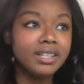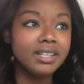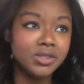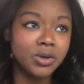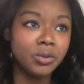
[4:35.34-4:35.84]

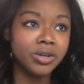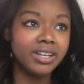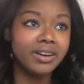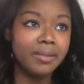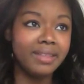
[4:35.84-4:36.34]
So
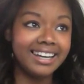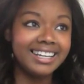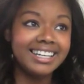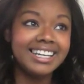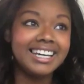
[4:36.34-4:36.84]
working on that
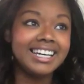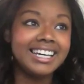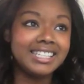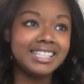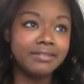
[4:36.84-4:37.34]

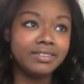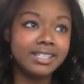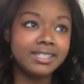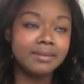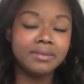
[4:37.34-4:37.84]
is
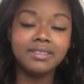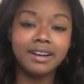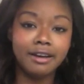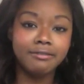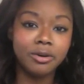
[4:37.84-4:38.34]
definitely something that
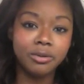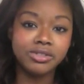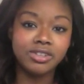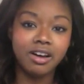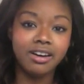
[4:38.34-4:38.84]
I
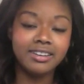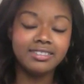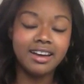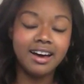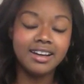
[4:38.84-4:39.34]
focus
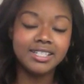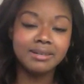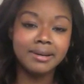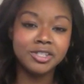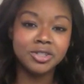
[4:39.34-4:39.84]
on to
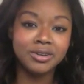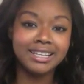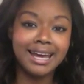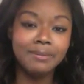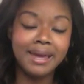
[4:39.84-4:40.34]
make sure that
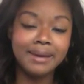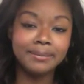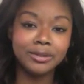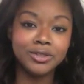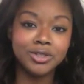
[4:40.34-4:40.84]
I'm
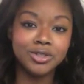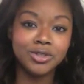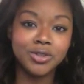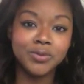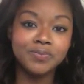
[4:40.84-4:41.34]
able to
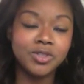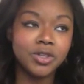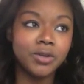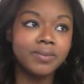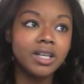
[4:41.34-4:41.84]
do.
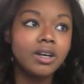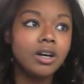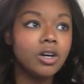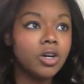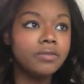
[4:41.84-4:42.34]
So
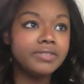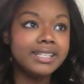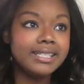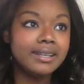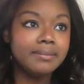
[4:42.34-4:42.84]

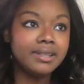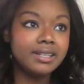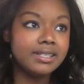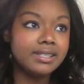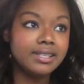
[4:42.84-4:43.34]
hopefully some of
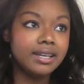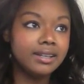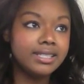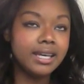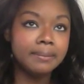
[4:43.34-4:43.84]
these
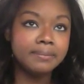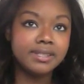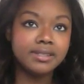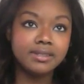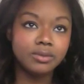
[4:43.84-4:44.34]

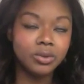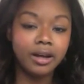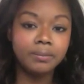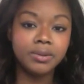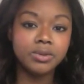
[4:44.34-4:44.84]
tips will
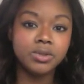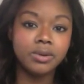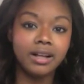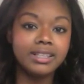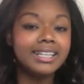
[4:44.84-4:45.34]
help you as
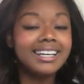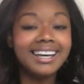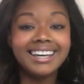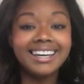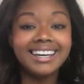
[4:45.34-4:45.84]
well.
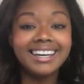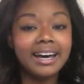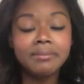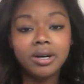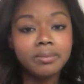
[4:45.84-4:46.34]
Again,
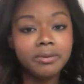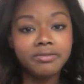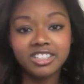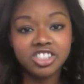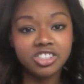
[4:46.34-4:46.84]
I'm not a
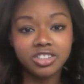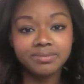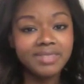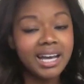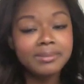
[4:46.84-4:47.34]
professional.
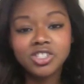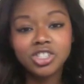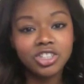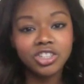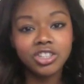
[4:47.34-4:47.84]
I'm just a
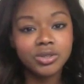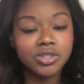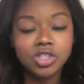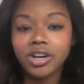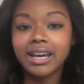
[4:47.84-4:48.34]
girl
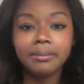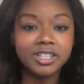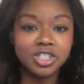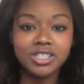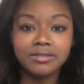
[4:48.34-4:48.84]
who's trying a
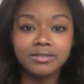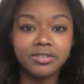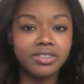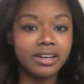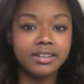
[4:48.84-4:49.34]
bunch of
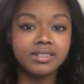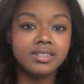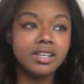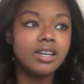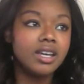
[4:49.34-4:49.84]
different
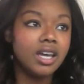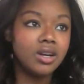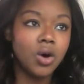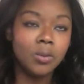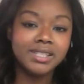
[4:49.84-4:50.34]
things in
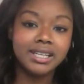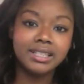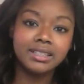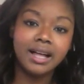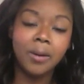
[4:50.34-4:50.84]
hopes that
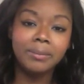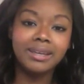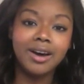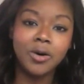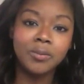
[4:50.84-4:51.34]
it'll help me
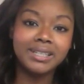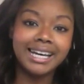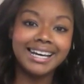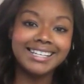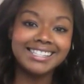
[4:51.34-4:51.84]
out
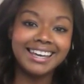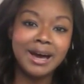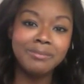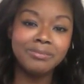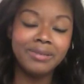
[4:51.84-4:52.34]
because
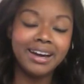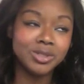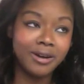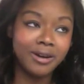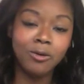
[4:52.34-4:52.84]
I
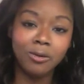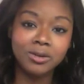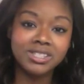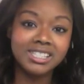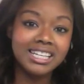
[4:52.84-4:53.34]
do have
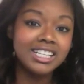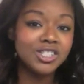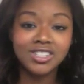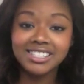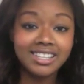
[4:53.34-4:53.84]
goals
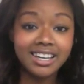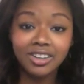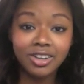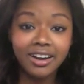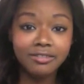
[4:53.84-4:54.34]
just like a
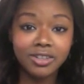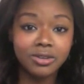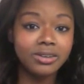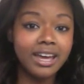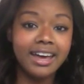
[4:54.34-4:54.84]
lot of
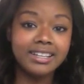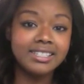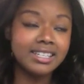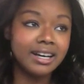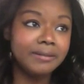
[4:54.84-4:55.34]
you.
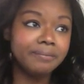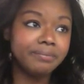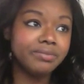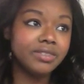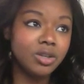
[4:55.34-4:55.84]
And
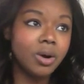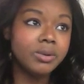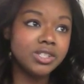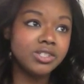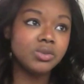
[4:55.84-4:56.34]
you
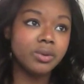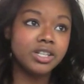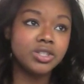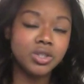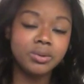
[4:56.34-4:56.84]
always just want
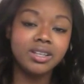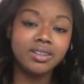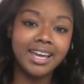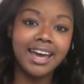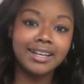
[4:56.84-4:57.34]
to do what you
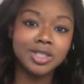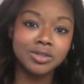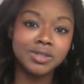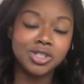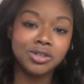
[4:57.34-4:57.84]
can to
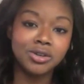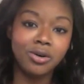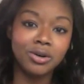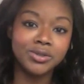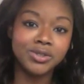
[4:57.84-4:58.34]
reach your
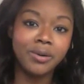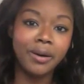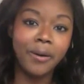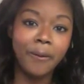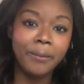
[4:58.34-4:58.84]
goals. So I
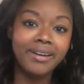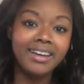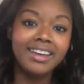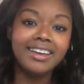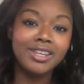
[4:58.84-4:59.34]
hope
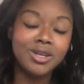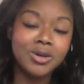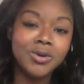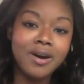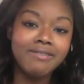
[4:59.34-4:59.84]

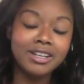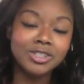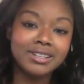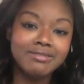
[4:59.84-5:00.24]
you eventually